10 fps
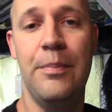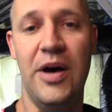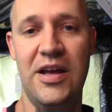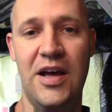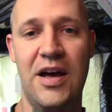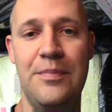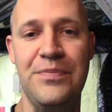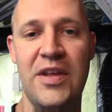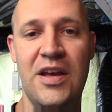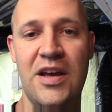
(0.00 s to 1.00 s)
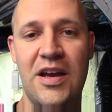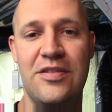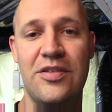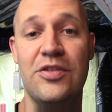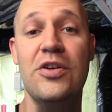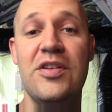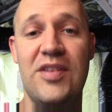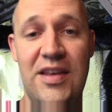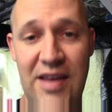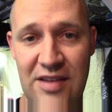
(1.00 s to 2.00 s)
but it's as good as
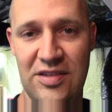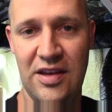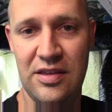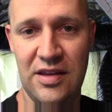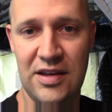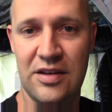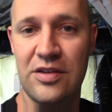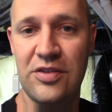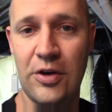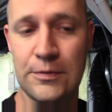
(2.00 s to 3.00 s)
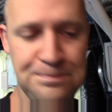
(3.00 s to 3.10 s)
it gets, I think. So